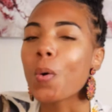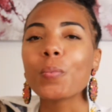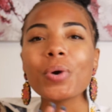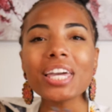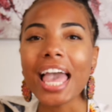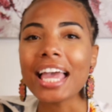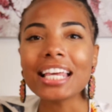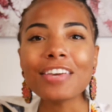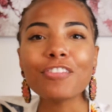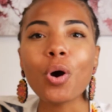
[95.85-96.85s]
We ain't
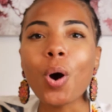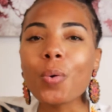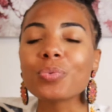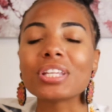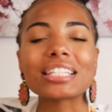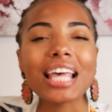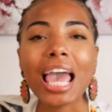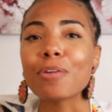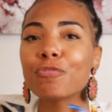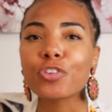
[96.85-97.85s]
even on the
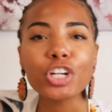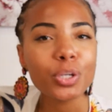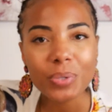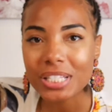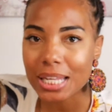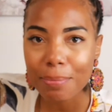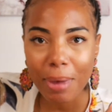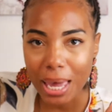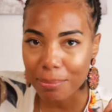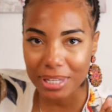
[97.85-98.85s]
same frequency,
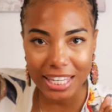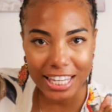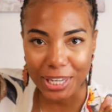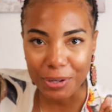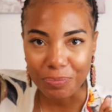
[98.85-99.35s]
baby.